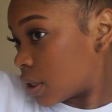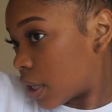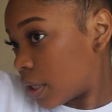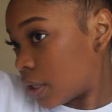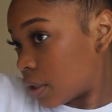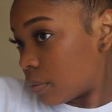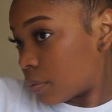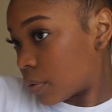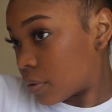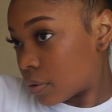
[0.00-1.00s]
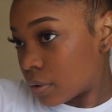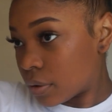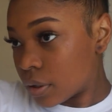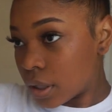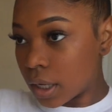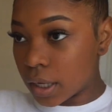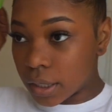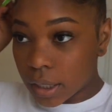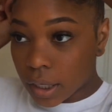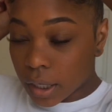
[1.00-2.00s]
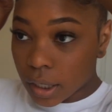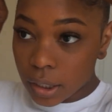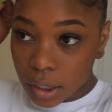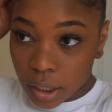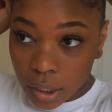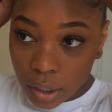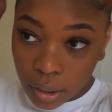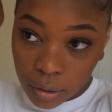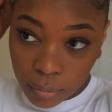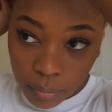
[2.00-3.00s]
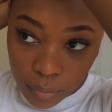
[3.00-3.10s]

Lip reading: tie it up. Again, I